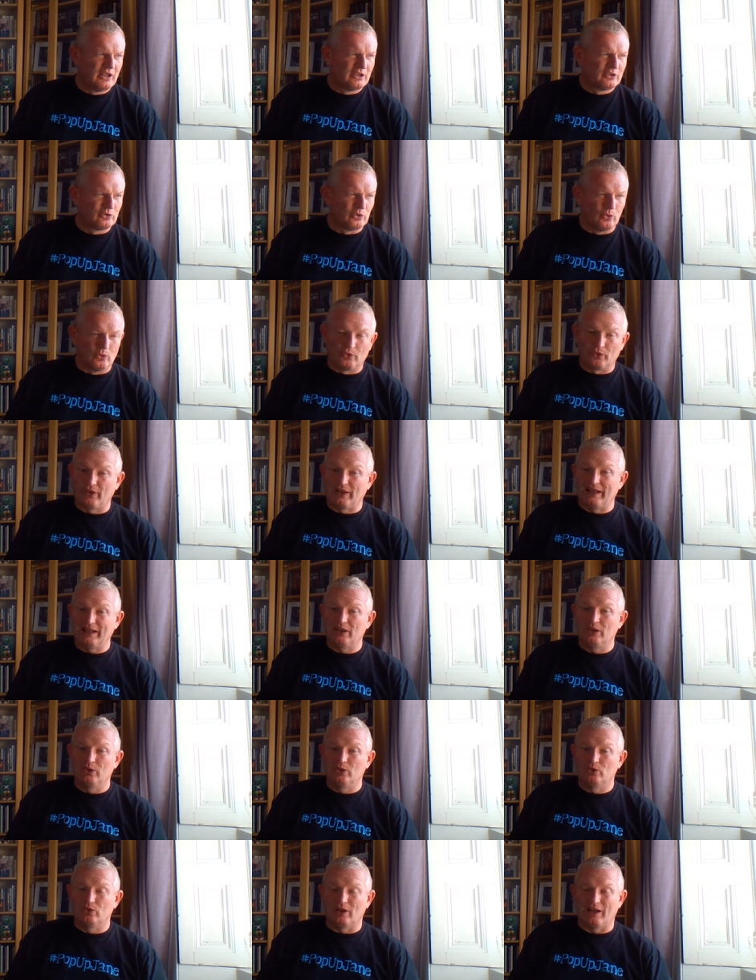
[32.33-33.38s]
So
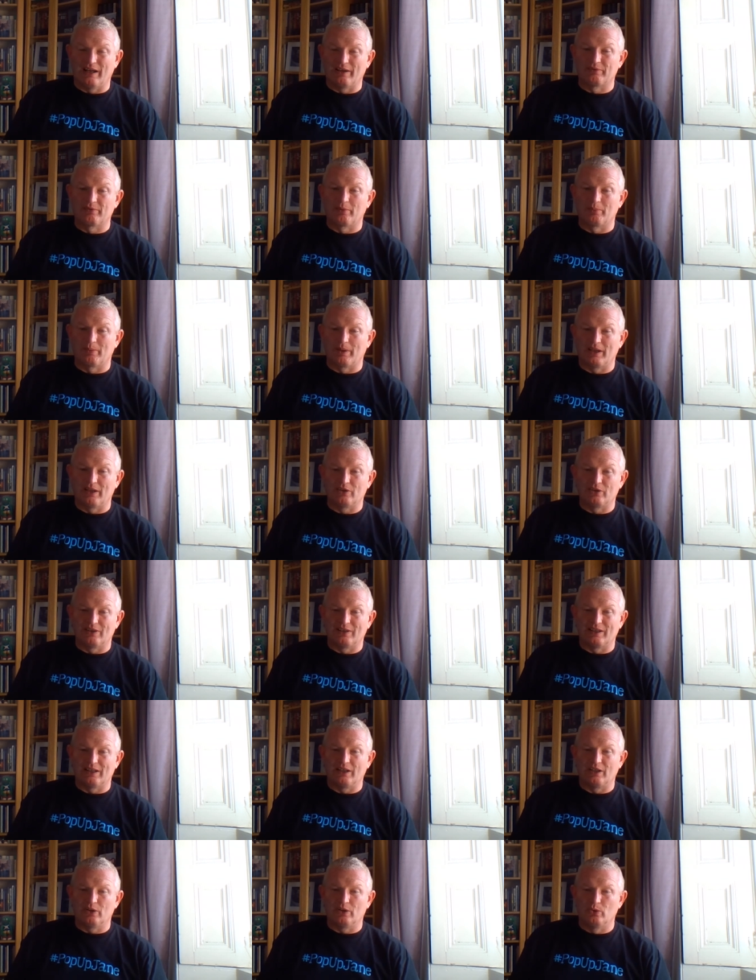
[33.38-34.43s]
thank you to everybody
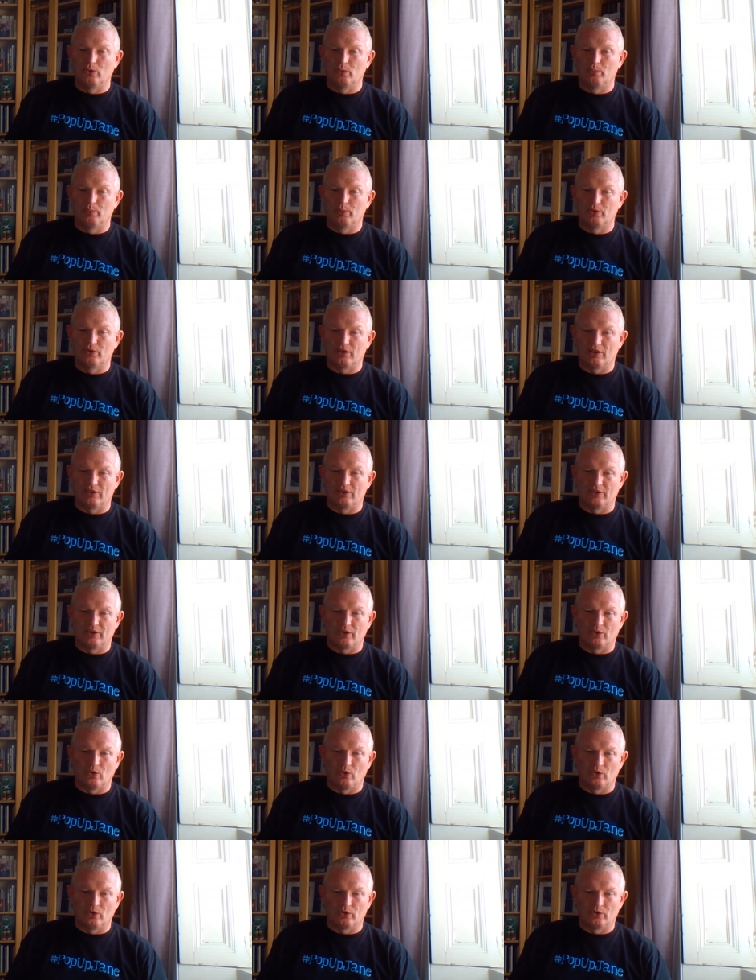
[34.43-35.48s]
today who put in their
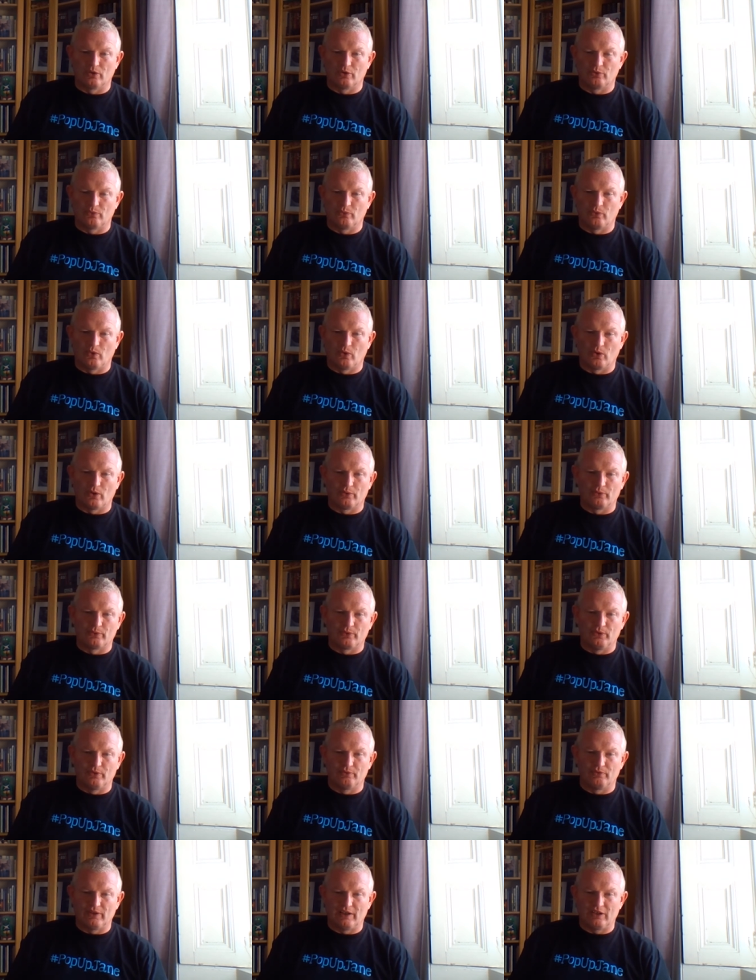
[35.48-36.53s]
orders for
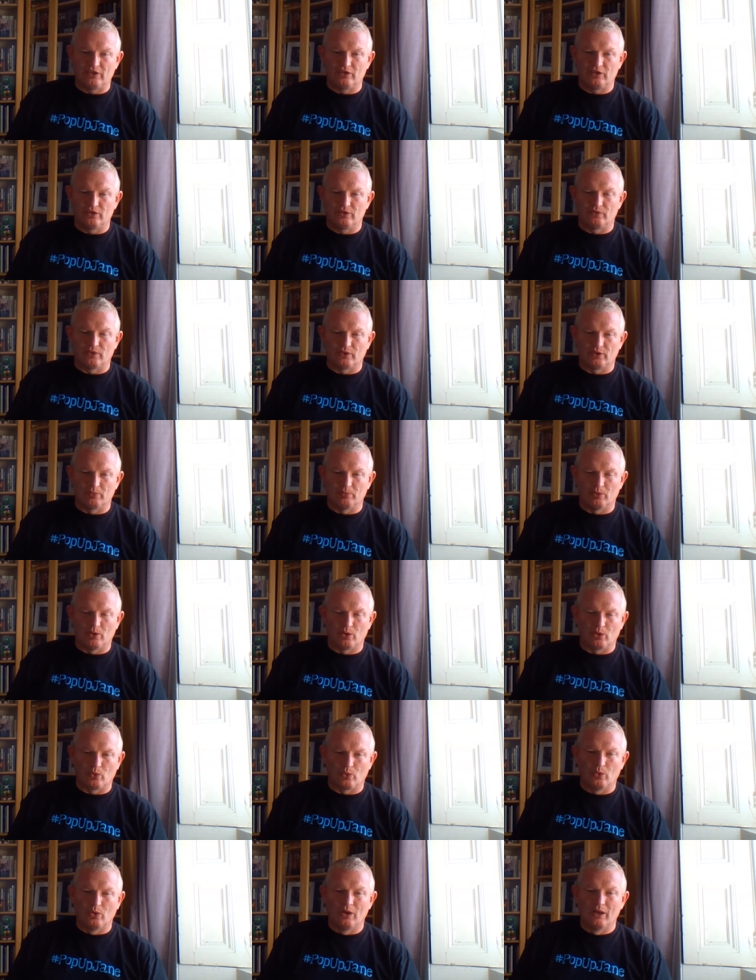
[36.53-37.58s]
fruit and veggies for
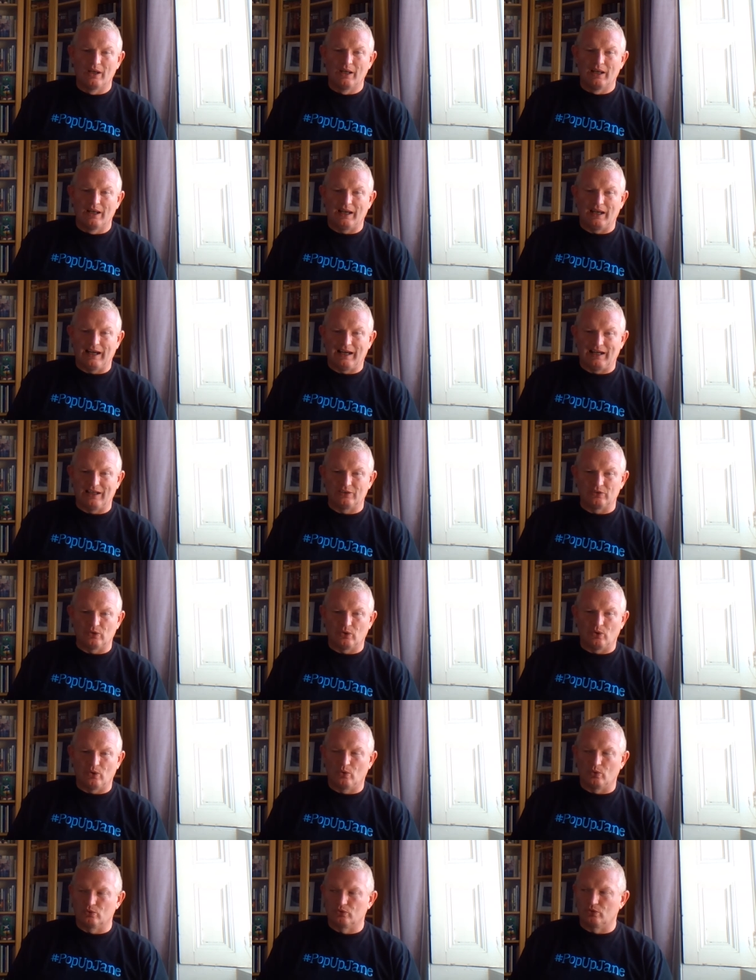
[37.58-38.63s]
tomorrow and
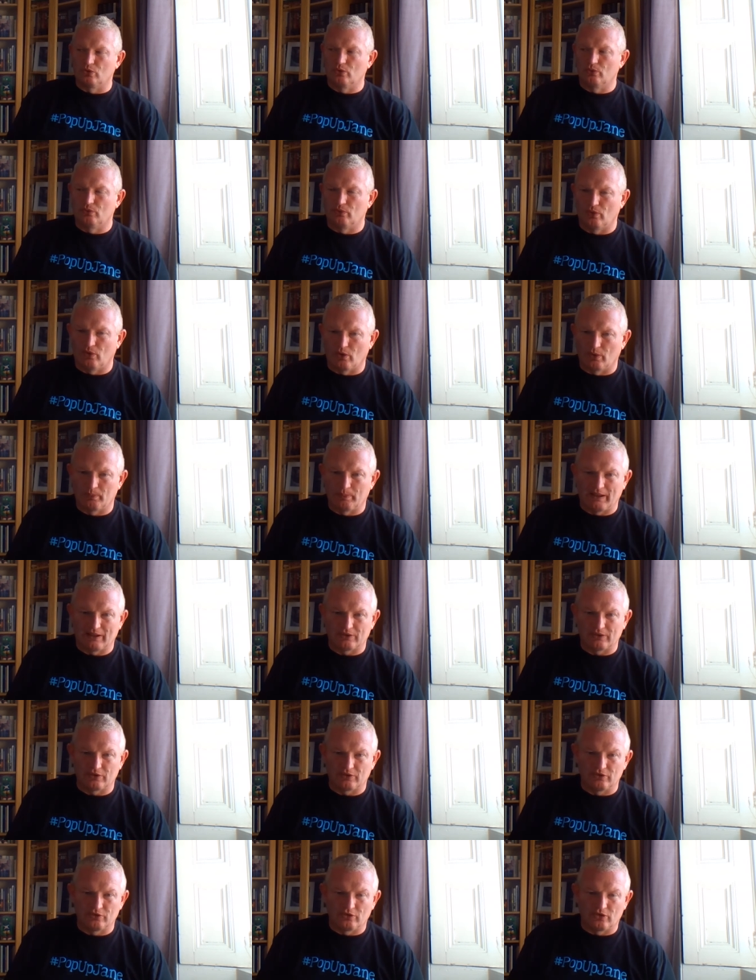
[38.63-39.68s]
also for
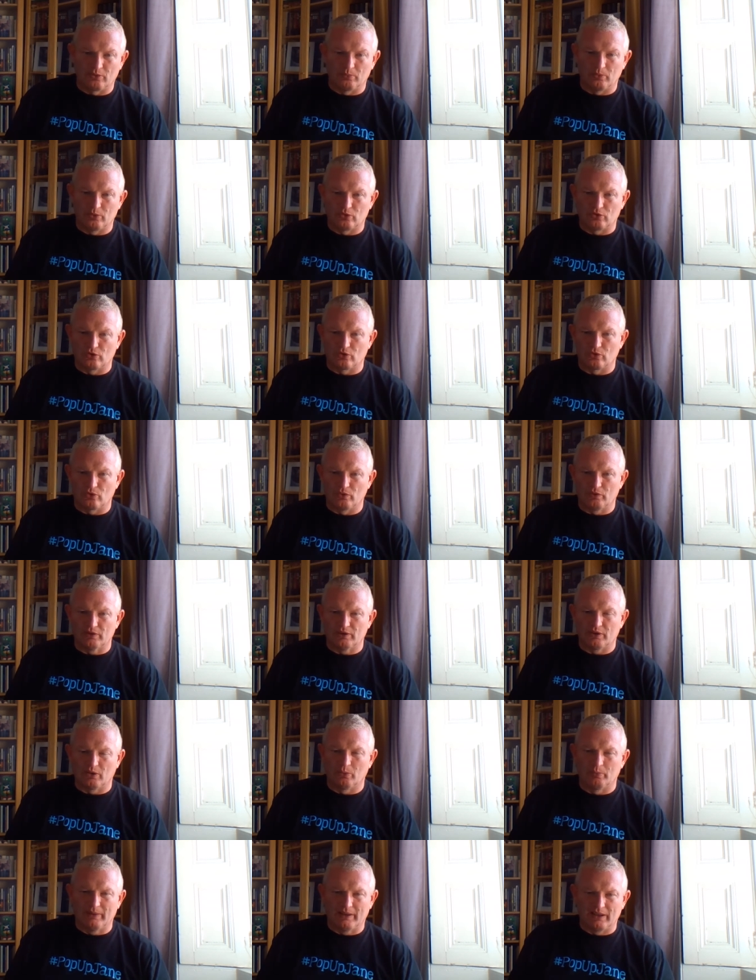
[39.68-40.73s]
Paterson the Butchers over in
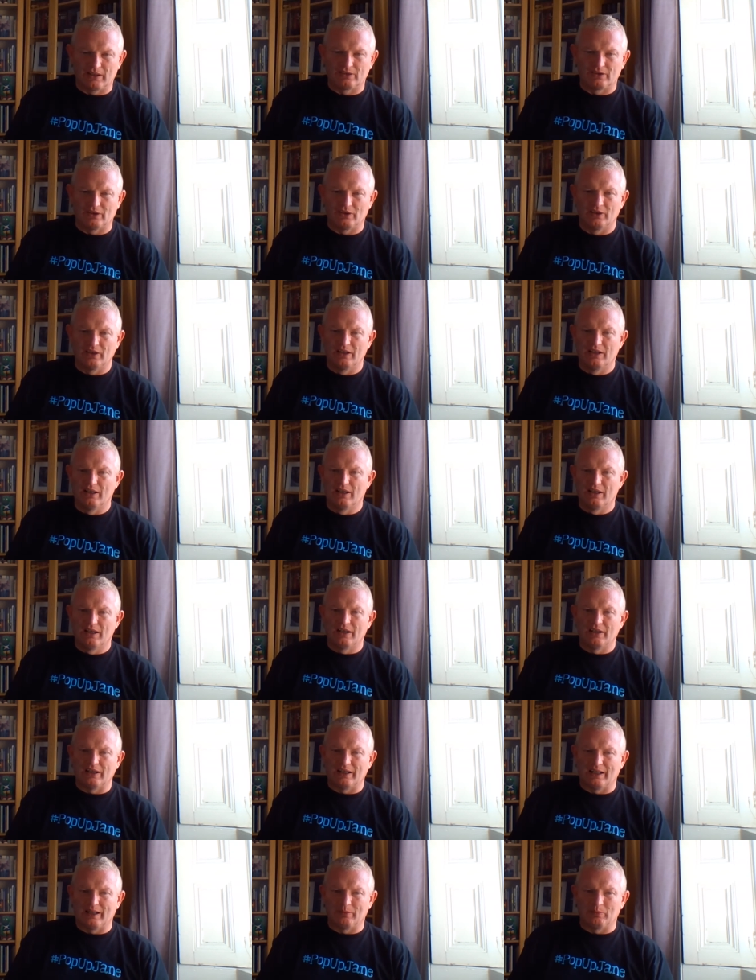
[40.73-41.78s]
Noel Mellington.
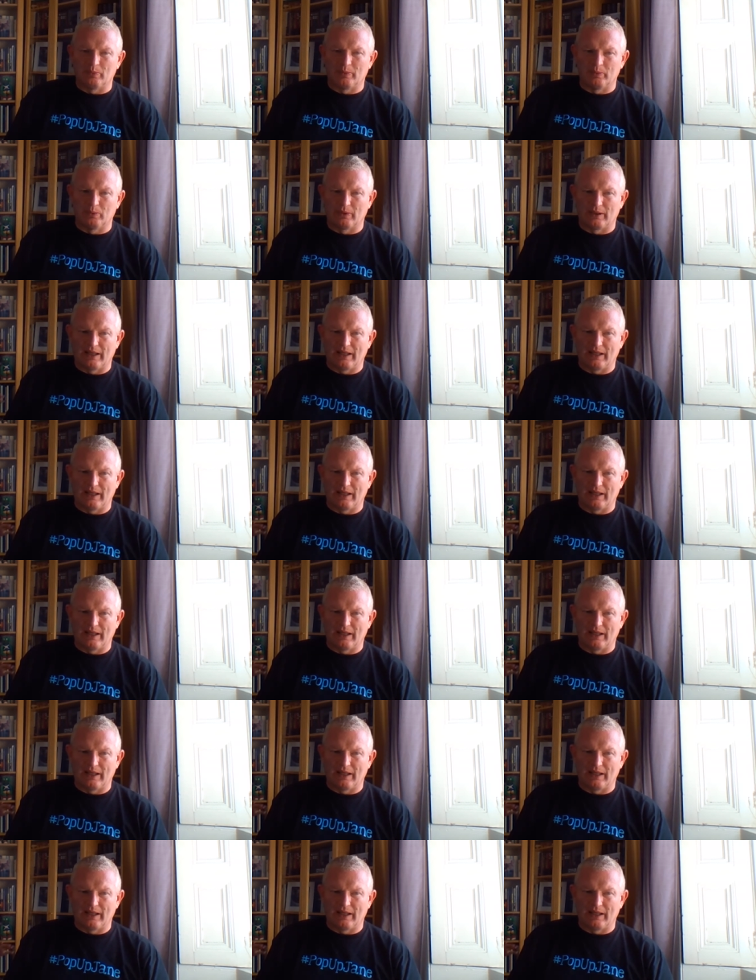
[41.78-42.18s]
We will